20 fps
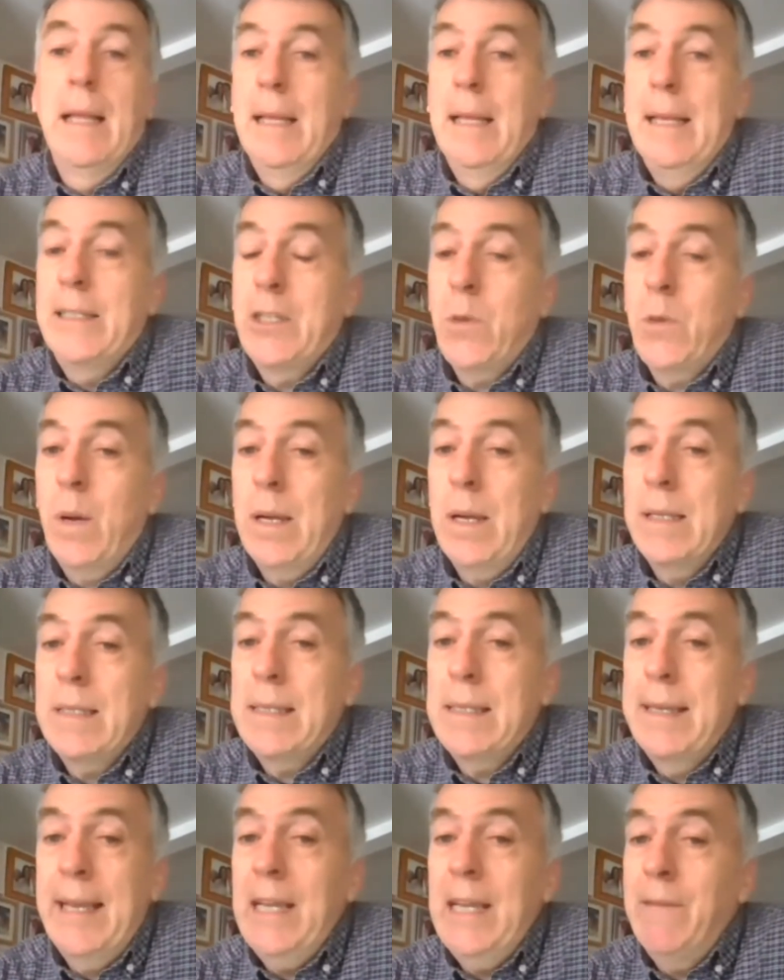It's quite a
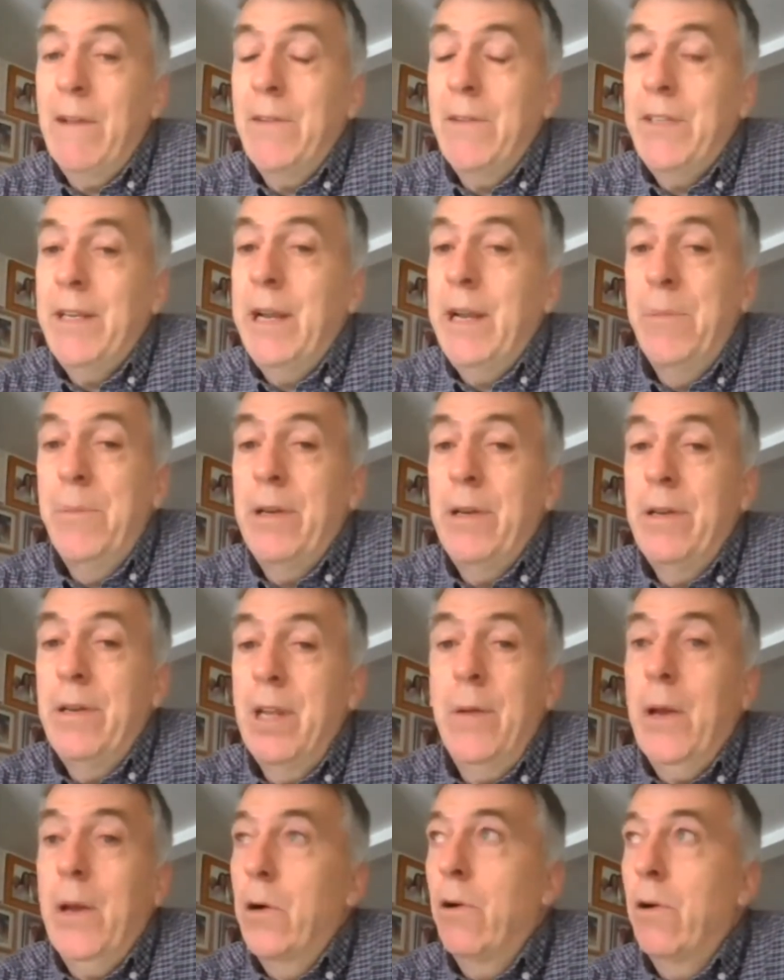skill. Have you ever seen anybody
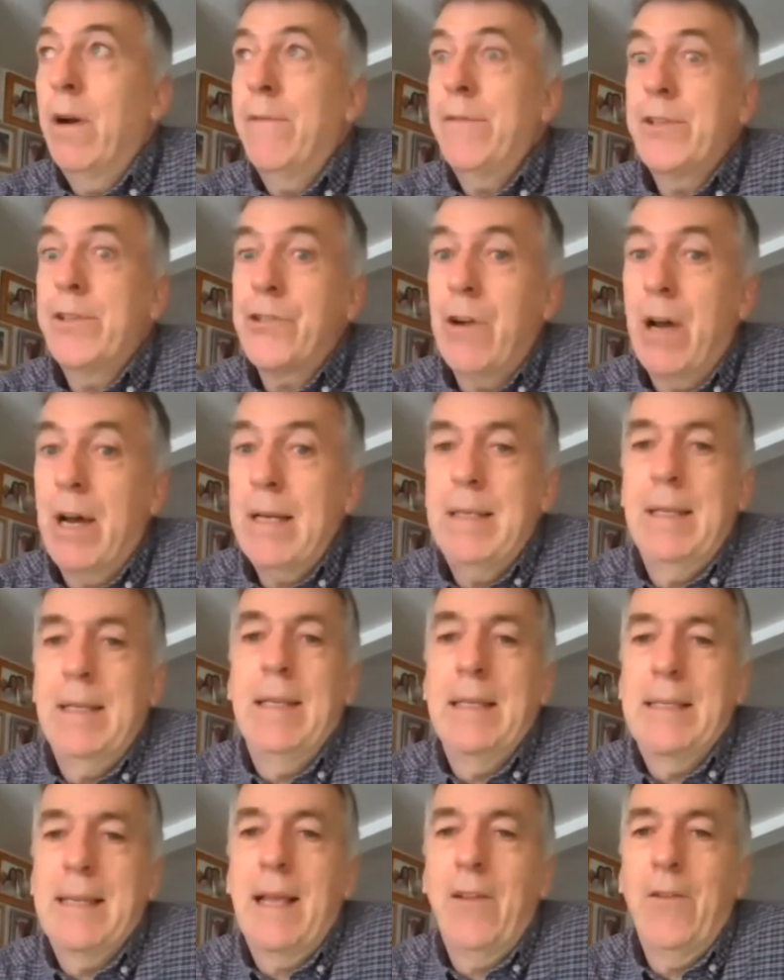do it or ever tried it
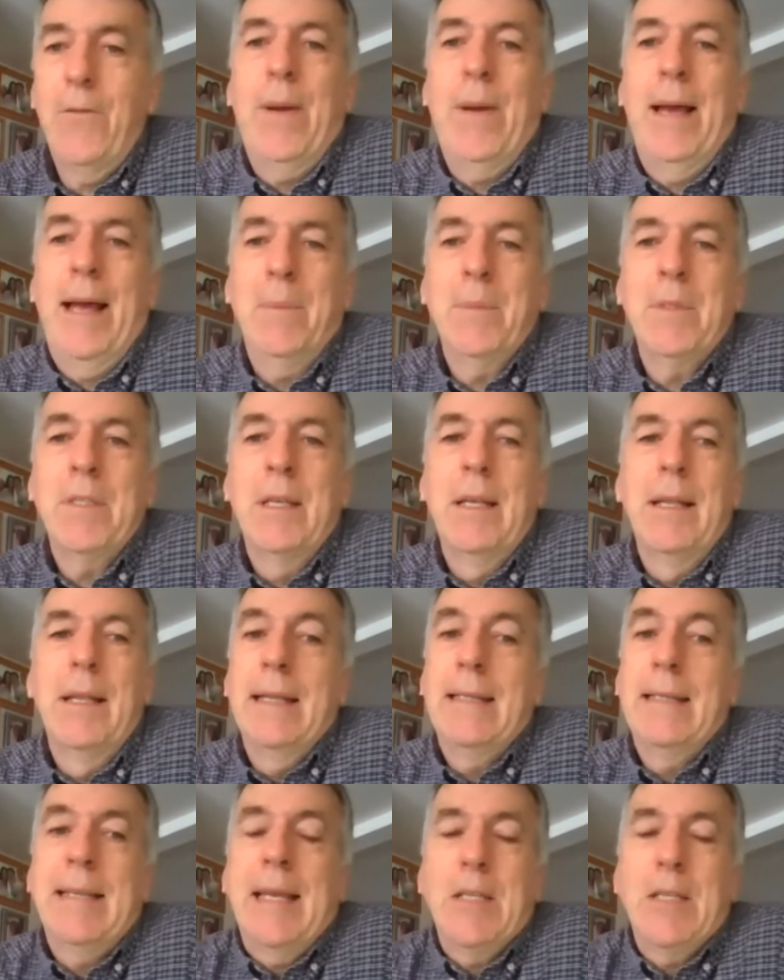yourself, perhaps?
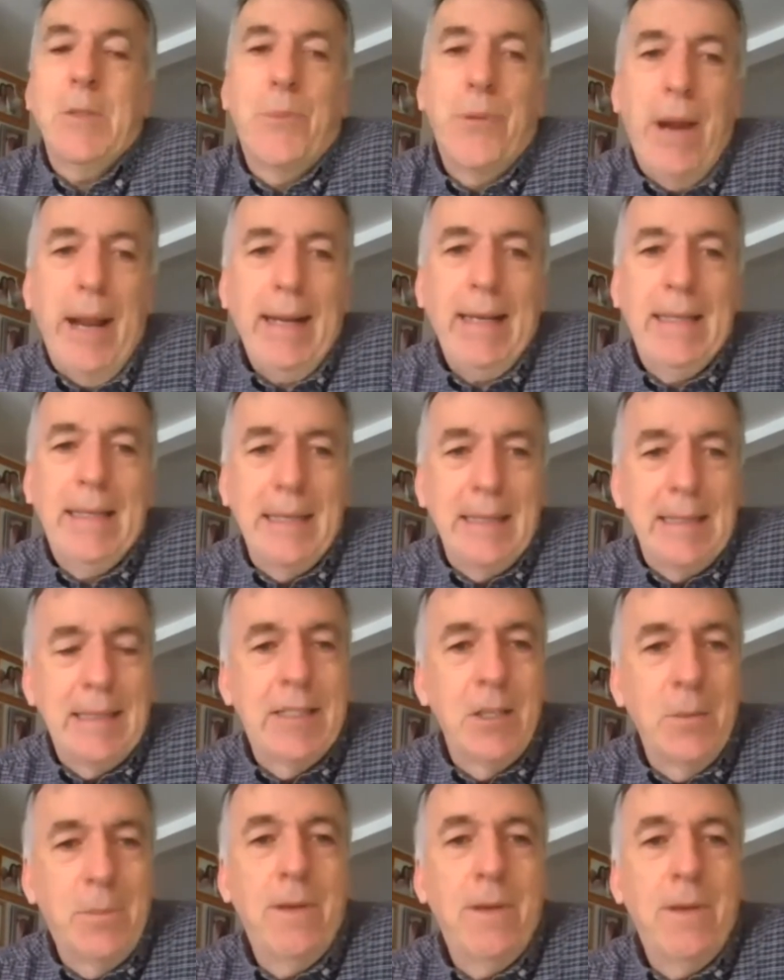It takes practice
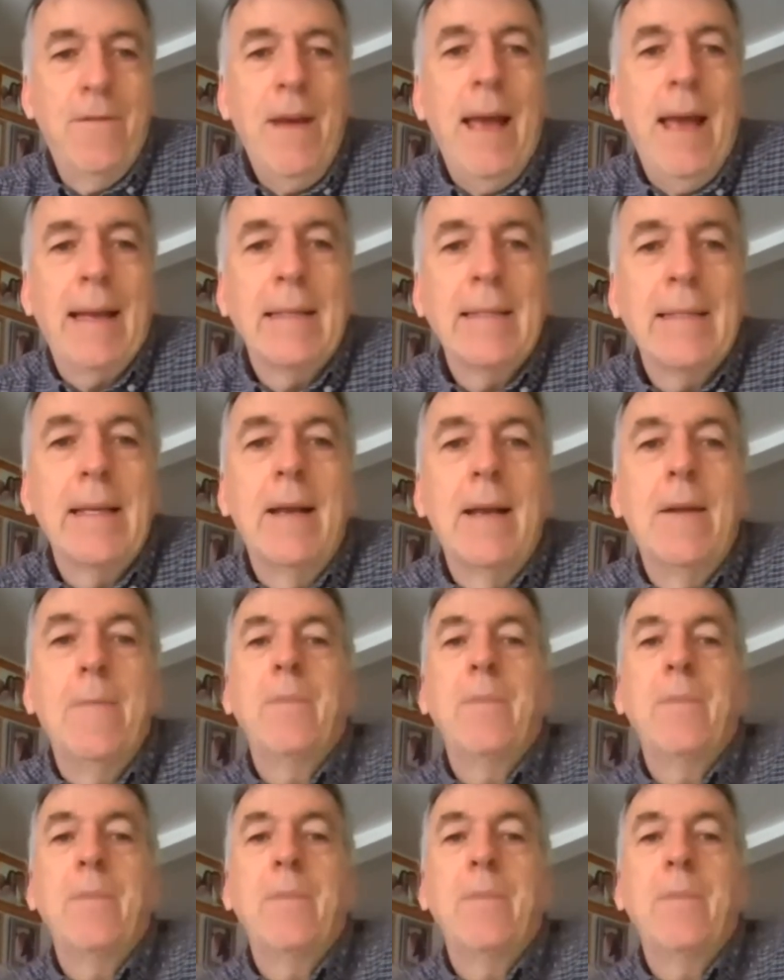to perfect.